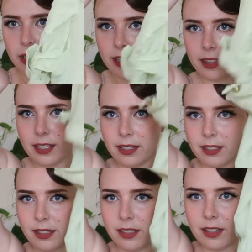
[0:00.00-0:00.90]
Look at
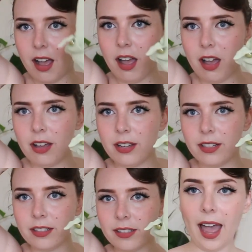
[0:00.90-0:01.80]
this. Oh,
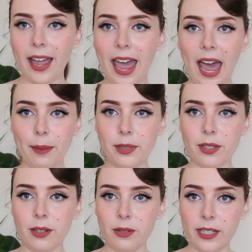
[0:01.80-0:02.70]
I
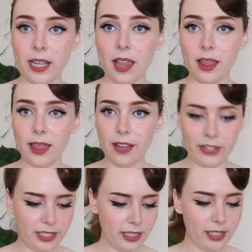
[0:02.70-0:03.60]
absolutely love
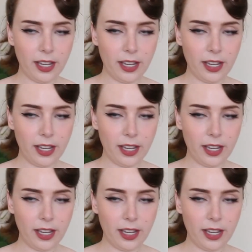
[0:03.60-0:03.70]
it.